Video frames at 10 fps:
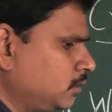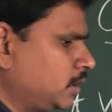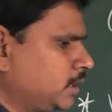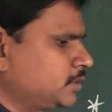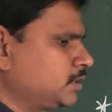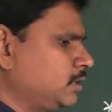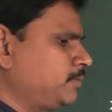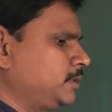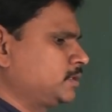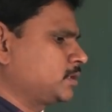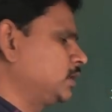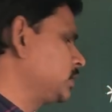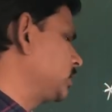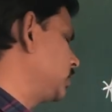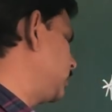Natural pest
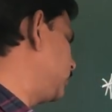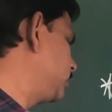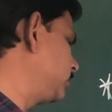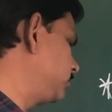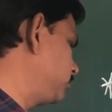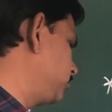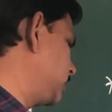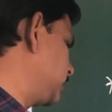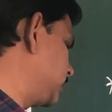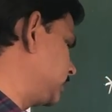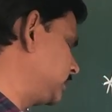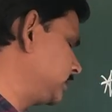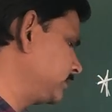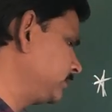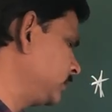controlling methods.